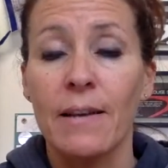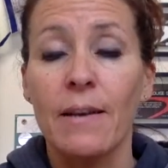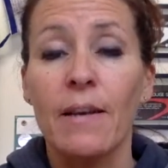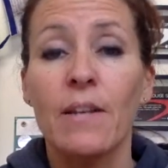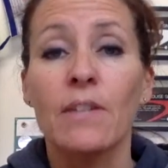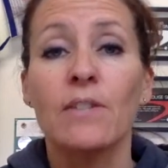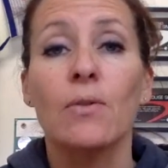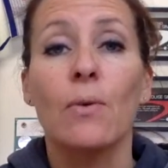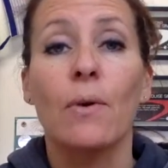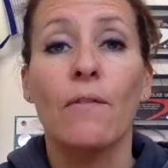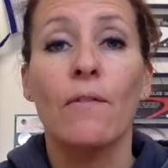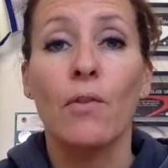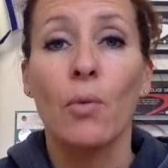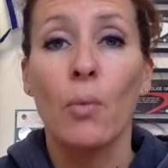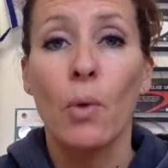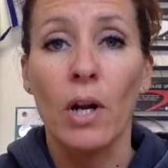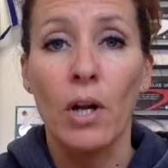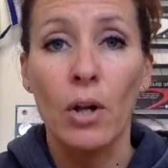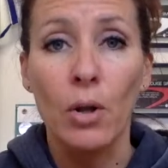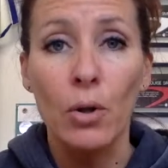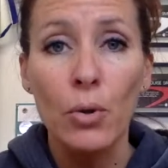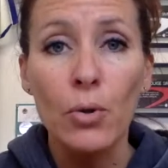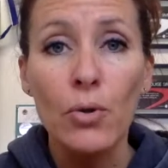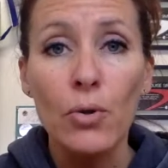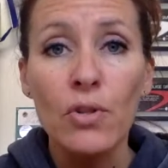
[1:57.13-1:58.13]
So if you want to
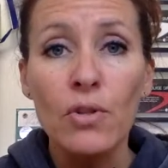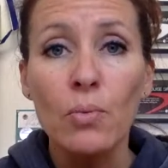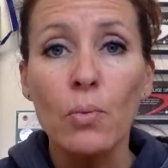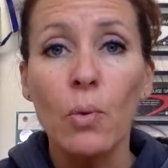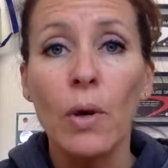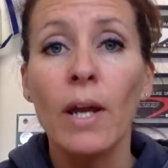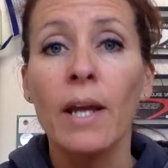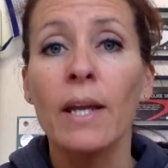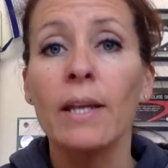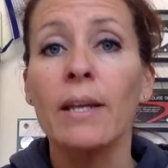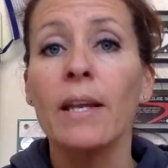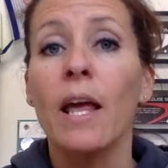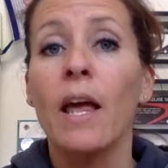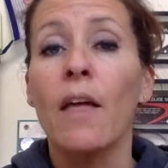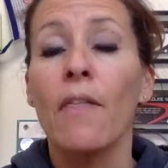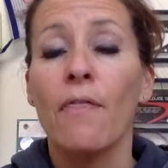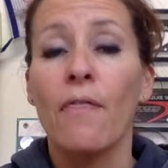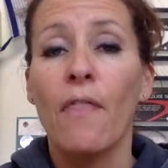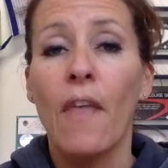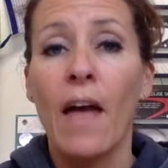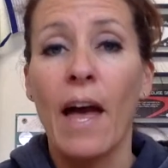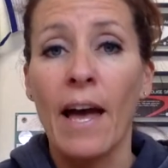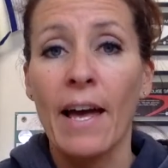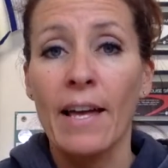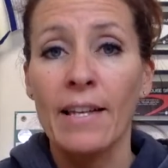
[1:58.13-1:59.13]
lose weight,
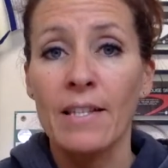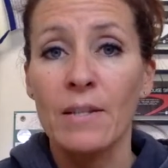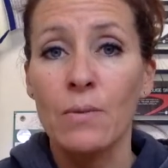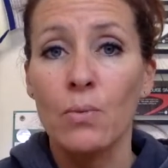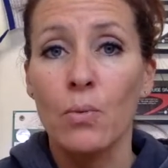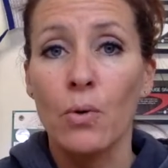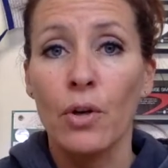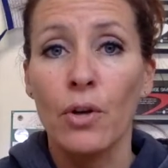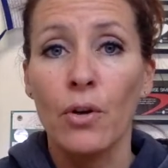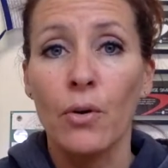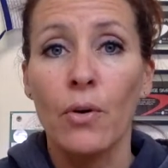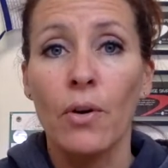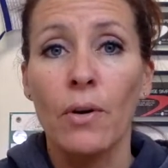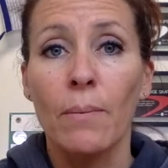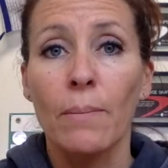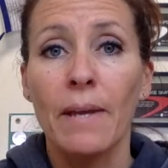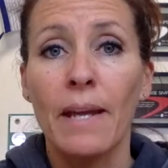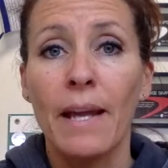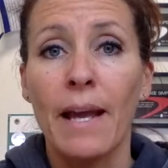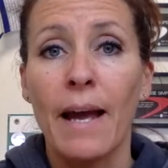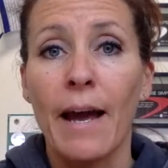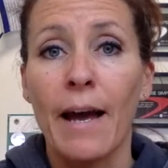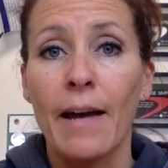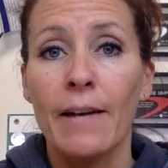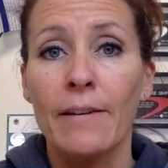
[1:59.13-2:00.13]
that's where you're going to
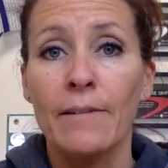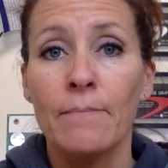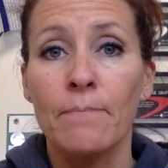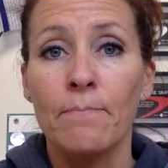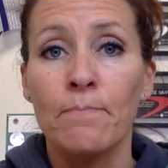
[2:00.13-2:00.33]
be at.